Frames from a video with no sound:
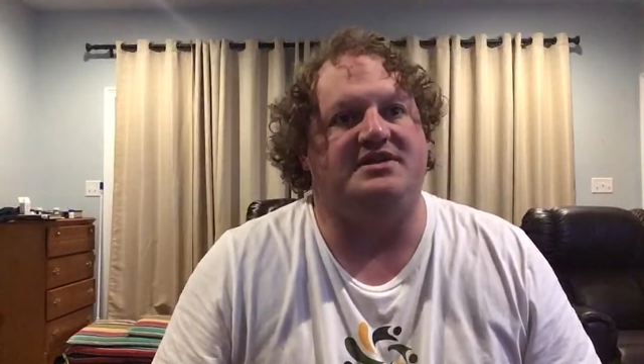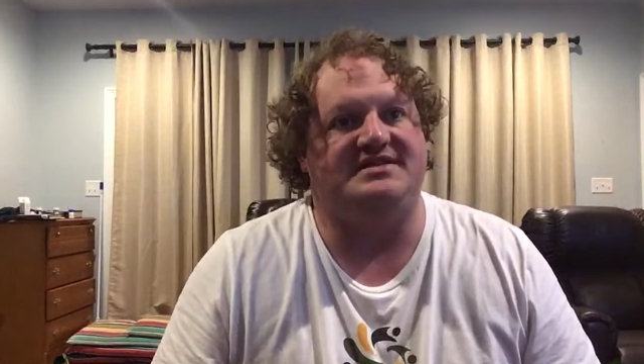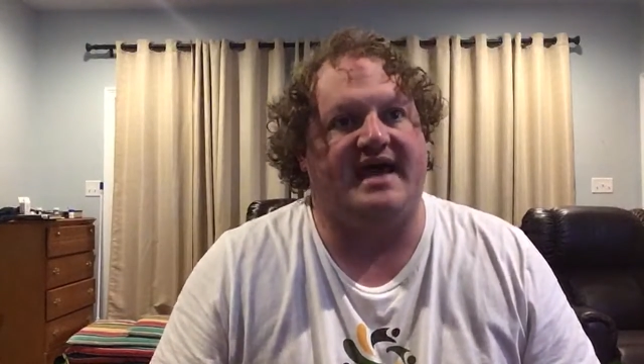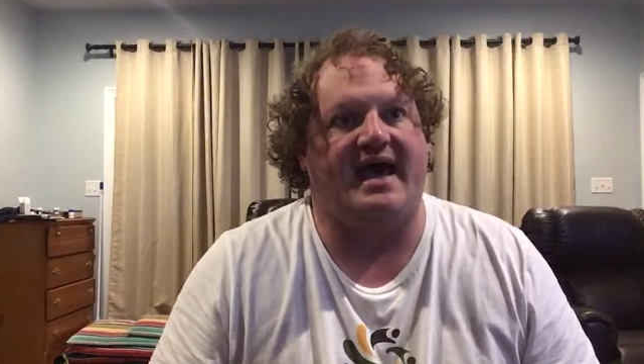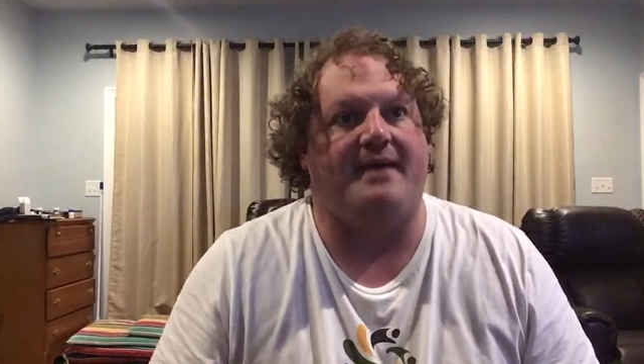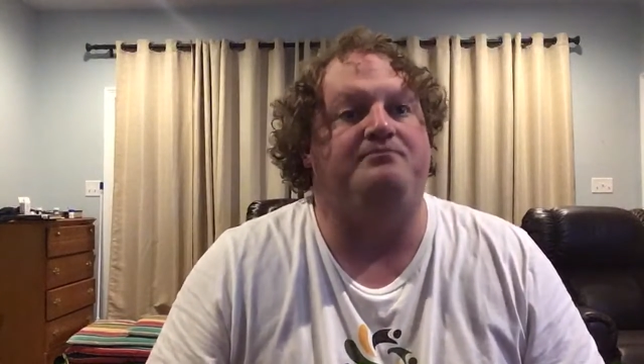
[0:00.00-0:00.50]
to
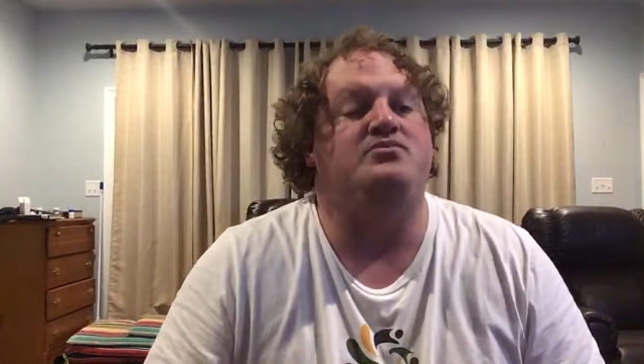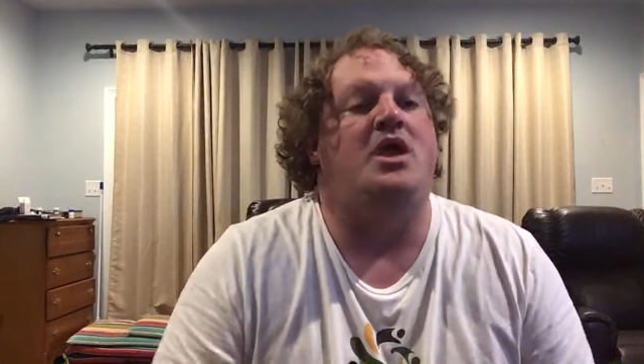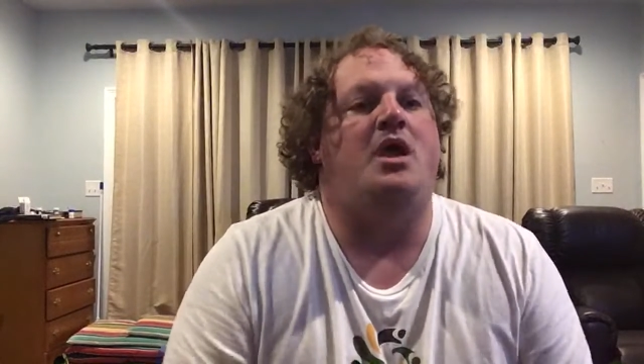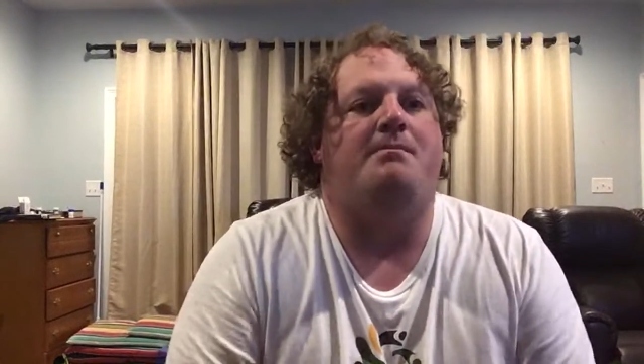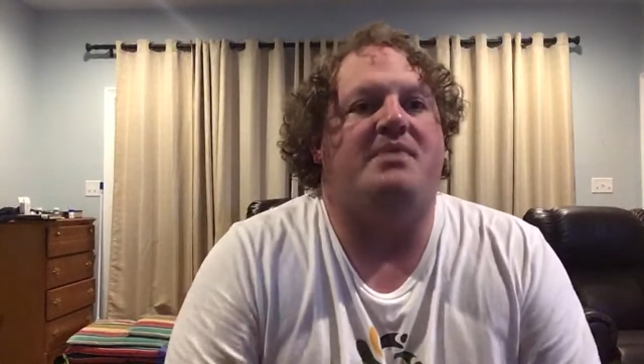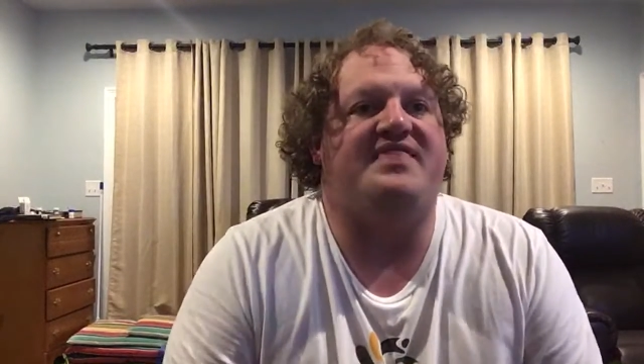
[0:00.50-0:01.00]
time.
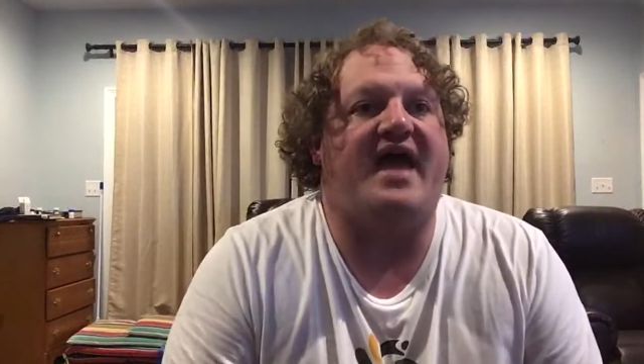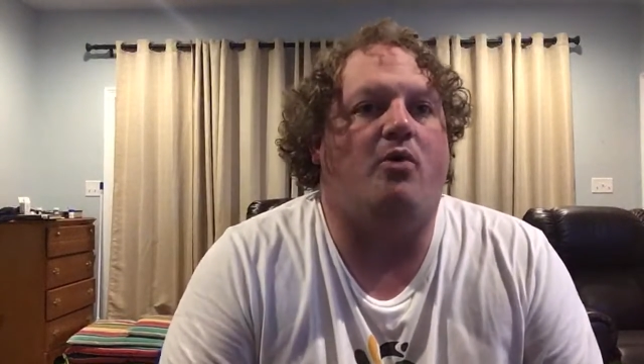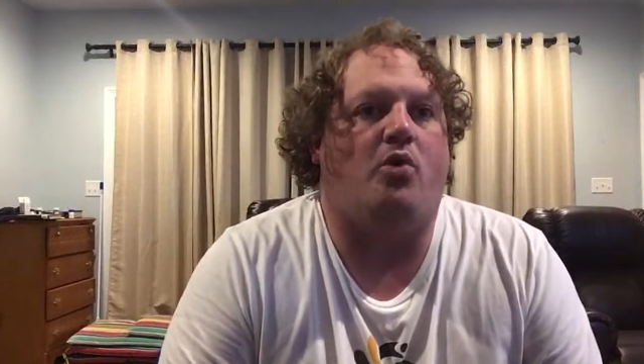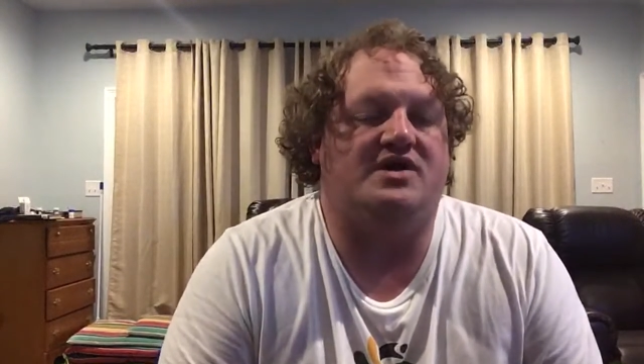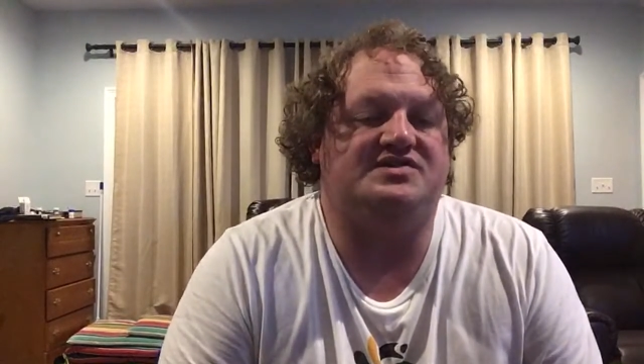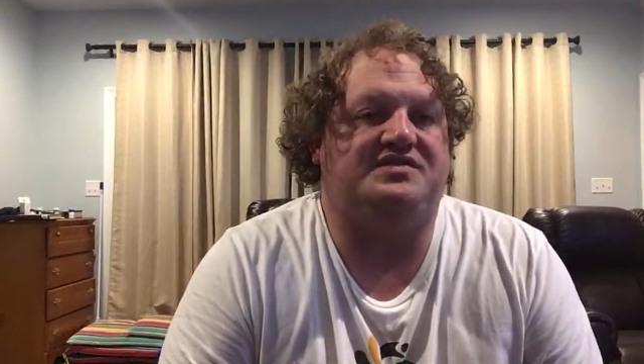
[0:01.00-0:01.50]
But that
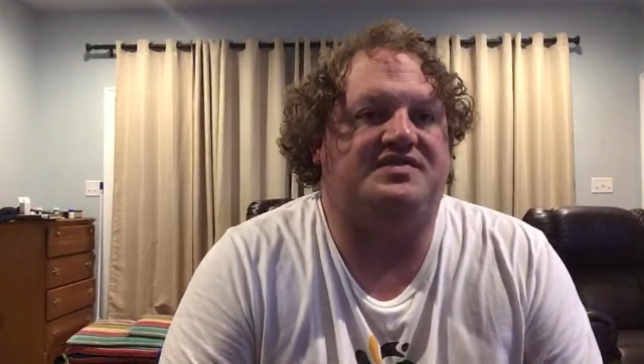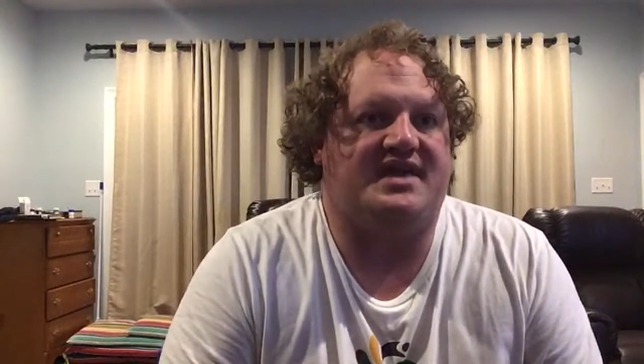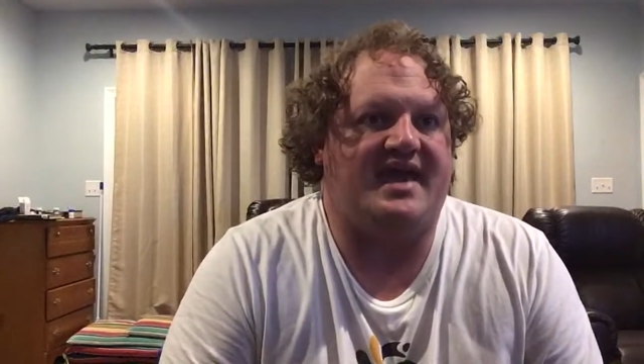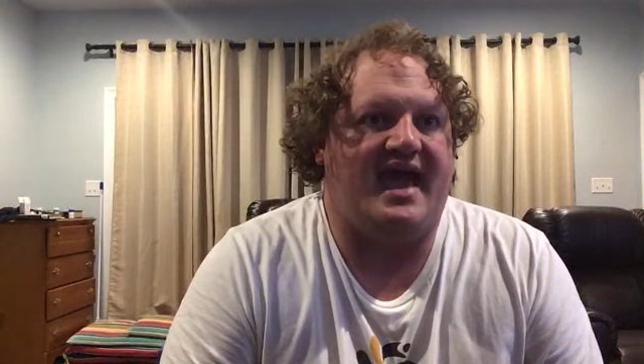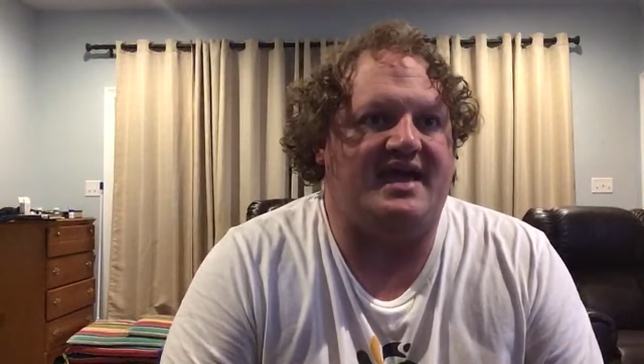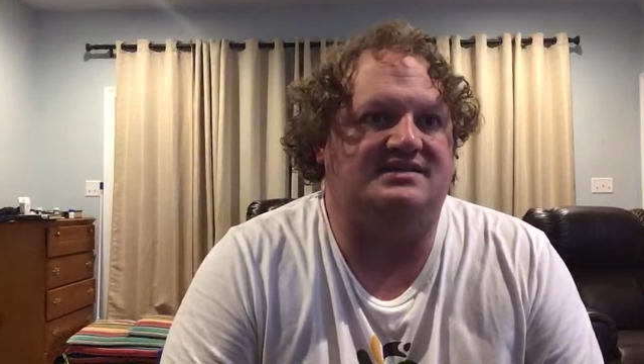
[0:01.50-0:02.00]
wasn't the
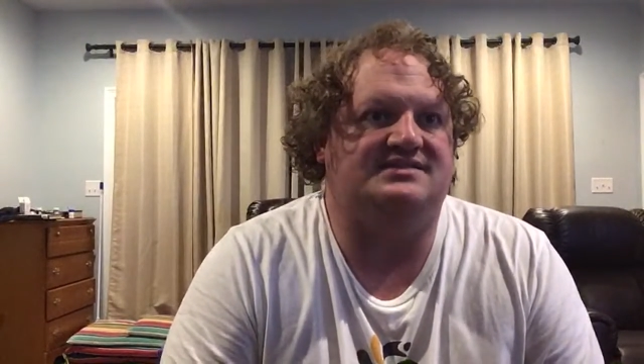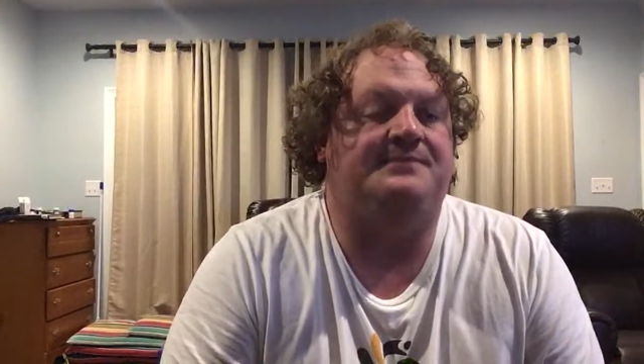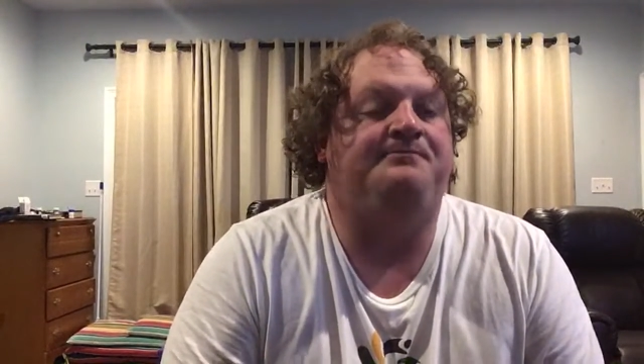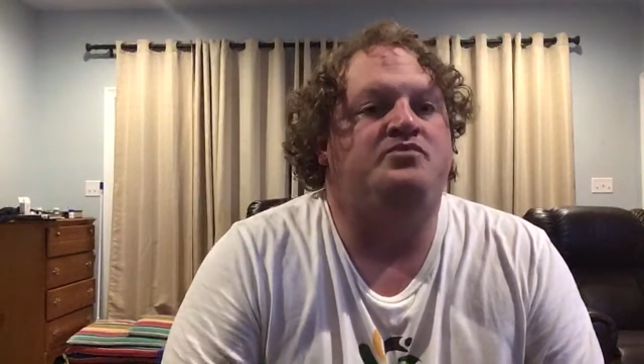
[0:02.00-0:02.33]
case.